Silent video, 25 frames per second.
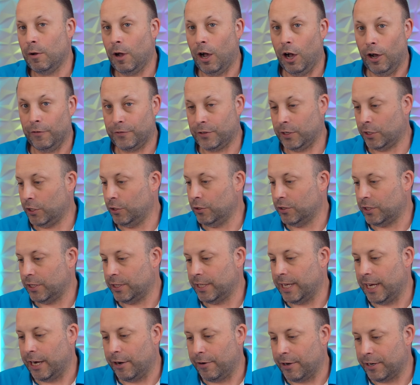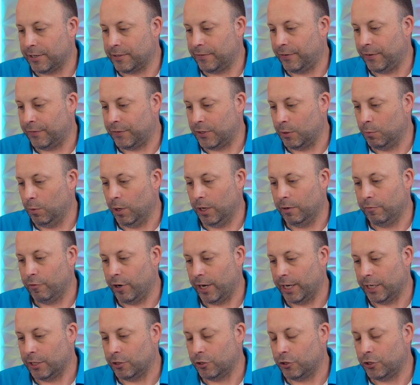after using the Area 51
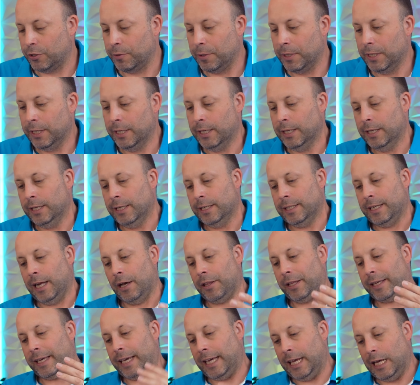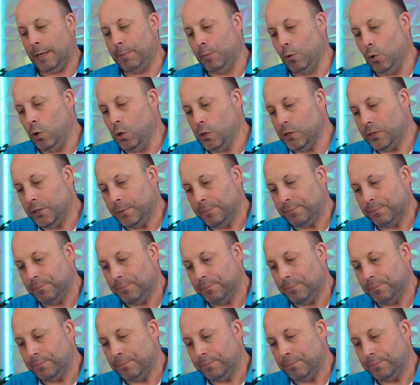range. Now the keyboard,